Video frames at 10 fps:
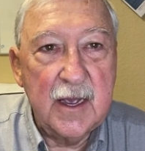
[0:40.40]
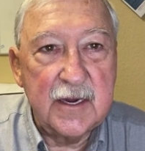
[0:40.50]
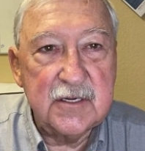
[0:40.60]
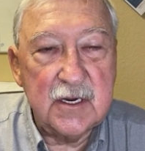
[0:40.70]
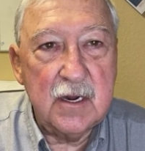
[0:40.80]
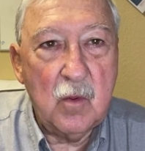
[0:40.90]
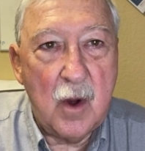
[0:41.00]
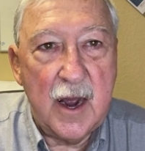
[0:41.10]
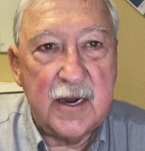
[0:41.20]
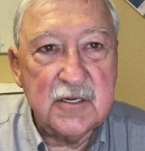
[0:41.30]
and see
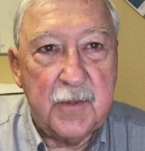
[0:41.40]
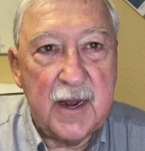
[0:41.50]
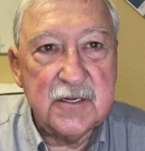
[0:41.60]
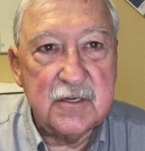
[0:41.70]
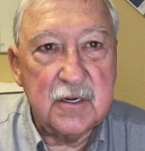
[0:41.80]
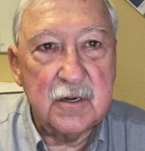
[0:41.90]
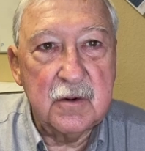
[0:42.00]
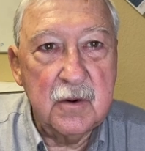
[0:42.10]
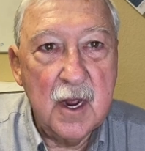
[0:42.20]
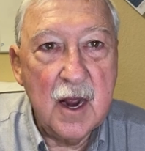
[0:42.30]
why it's best
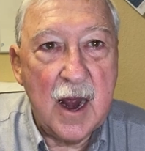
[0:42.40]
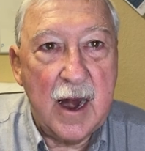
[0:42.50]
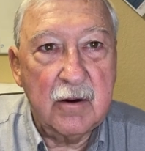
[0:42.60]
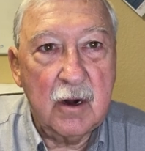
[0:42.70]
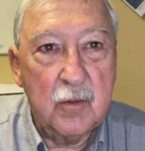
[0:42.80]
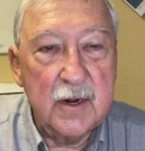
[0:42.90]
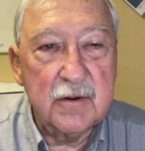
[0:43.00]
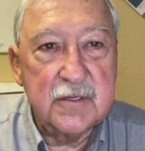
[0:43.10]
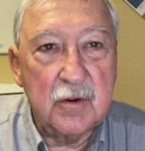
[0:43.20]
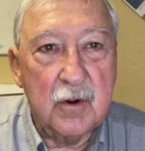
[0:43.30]
to hire a
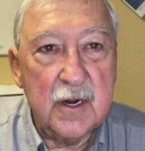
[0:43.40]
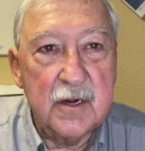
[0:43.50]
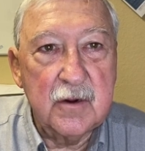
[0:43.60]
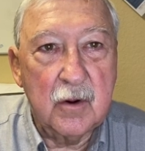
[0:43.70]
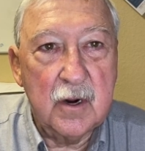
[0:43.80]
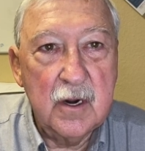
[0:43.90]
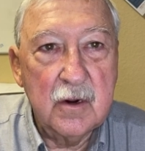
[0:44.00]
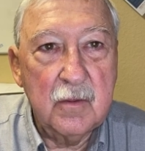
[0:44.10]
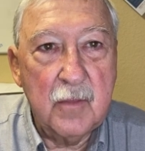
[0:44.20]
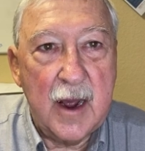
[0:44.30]
realtor in your
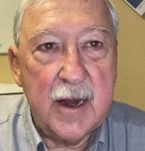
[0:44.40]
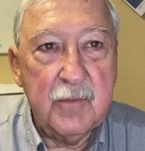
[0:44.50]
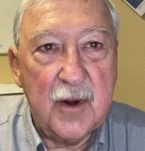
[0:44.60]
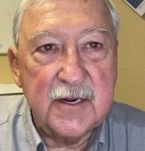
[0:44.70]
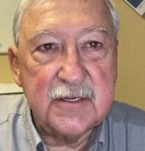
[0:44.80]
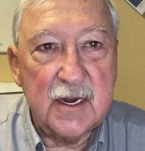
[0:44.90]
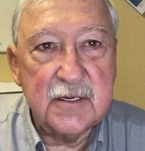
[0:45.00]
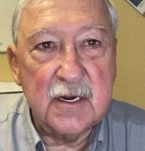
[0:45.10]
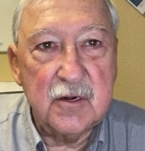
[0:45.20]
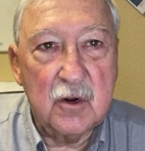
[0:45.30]
buying
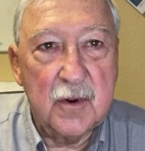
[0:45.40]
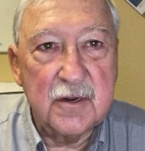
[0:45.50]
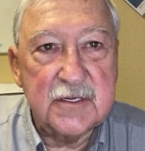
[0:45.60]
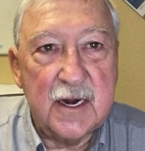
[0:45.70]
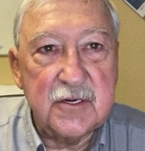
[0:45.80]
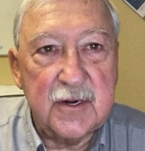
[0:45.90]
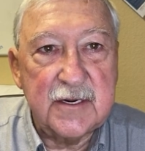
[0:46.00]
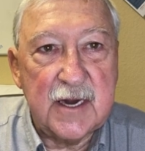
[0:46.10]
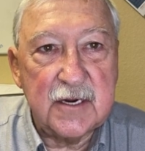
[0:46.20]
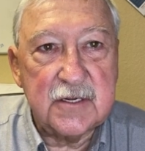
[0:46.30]
process in your real estate
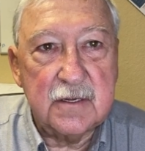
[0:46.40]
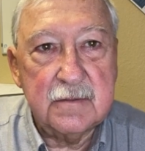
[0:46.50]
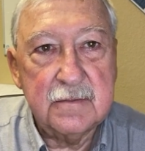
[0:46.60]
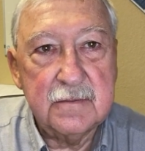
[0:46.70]
transaction.